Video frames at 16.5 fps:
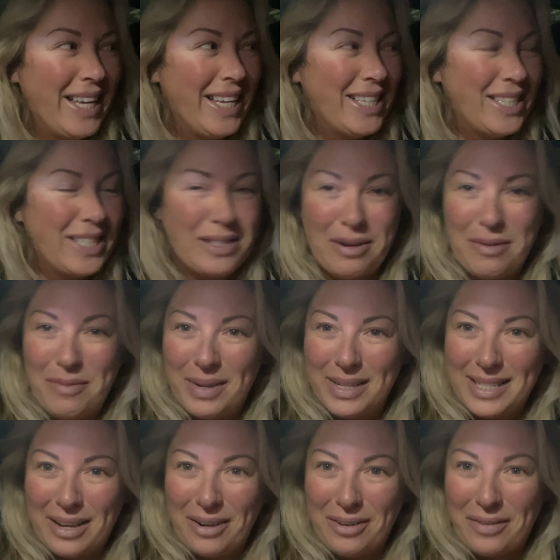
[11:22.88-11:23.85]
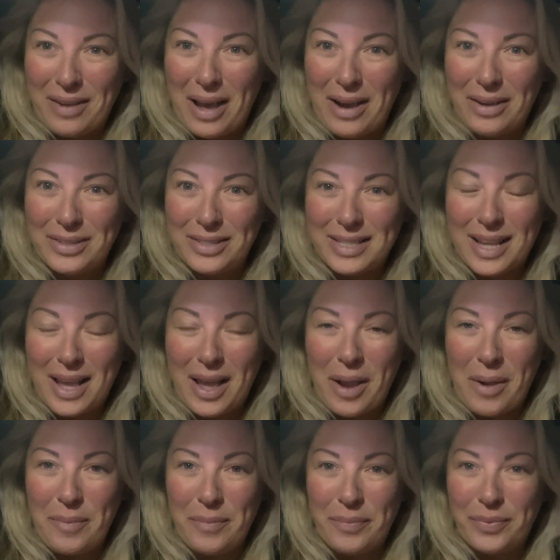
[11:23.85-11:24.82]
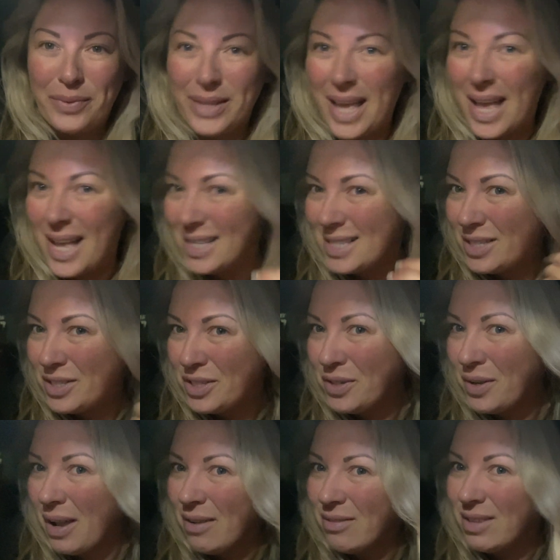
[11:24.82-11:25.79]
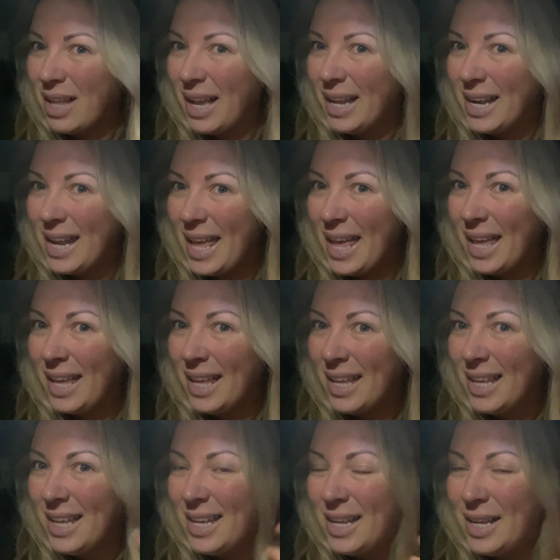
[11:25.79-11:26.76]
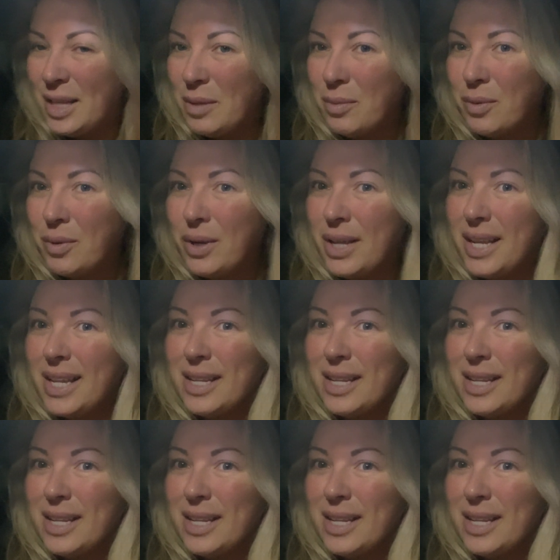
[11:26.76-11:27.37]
sort myself out. Um, yes, I do have lion hair in the morning.